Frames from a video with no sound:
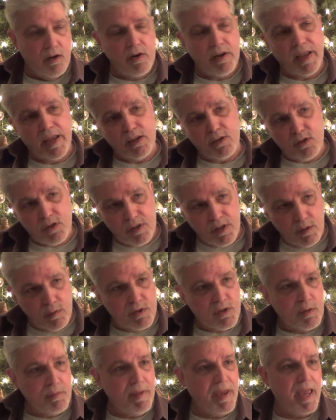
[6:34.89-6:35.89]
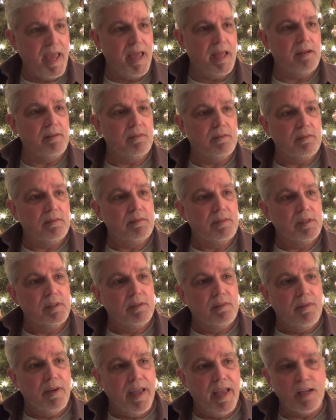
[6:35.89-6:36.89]
Okay, so there was a man.
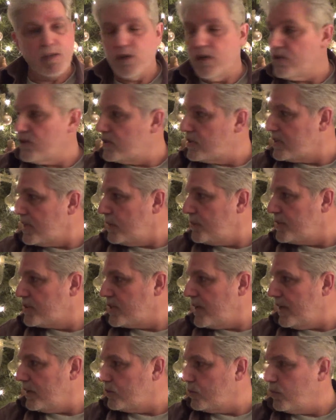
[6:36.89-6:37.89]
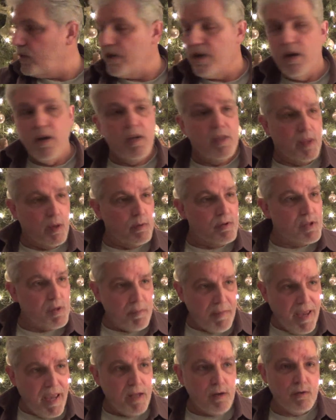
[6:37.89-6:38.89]
Actually, it's the same exact word. There was
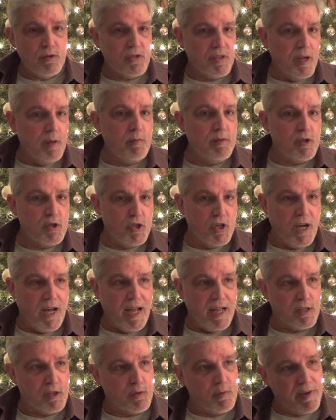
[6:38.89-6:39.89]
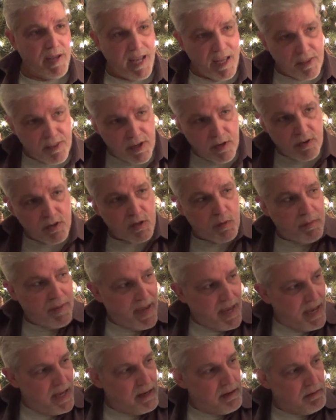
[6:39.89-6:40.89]
a man whose name was John. So we got there is a
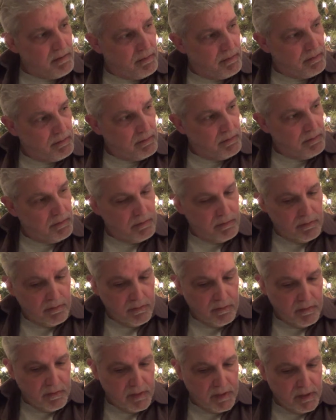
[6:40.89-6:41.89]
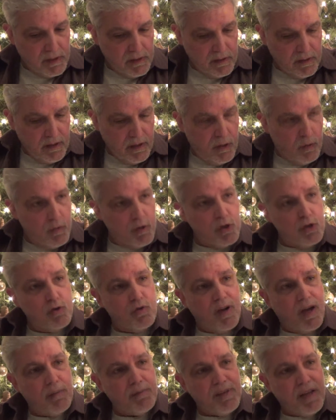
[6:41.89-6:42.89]
man. Would you
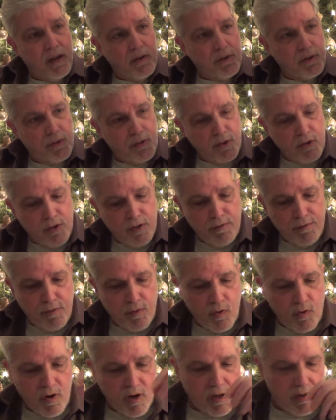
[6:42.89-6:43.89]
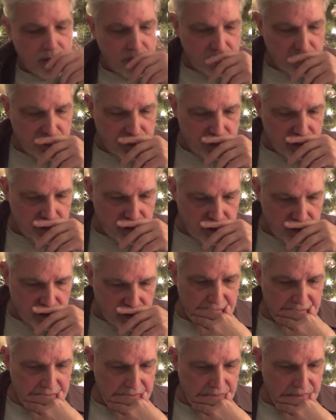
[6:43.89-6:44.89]
drop down to 34?
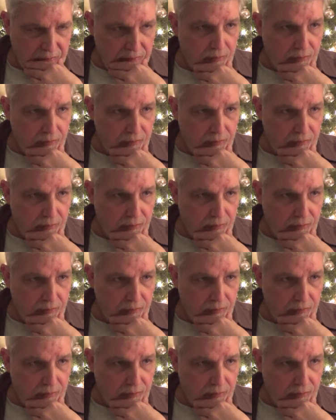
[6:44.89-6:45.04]
And I